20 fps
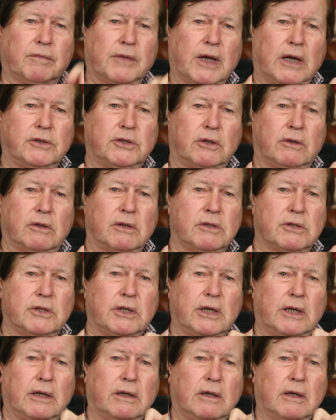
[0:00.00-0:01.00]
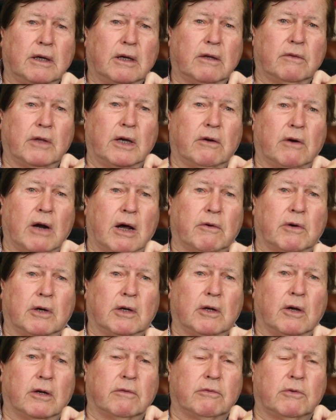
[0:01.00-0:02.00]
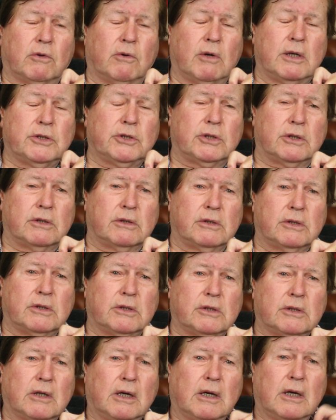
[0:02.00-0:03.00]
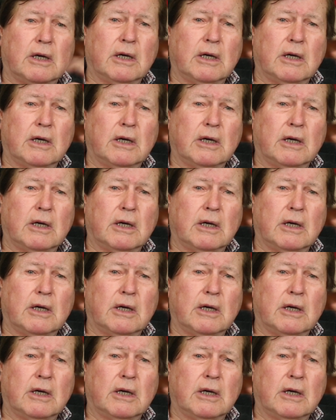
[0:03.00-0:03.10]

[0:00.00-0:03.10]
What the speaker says: As you can see, there are a lot of questions.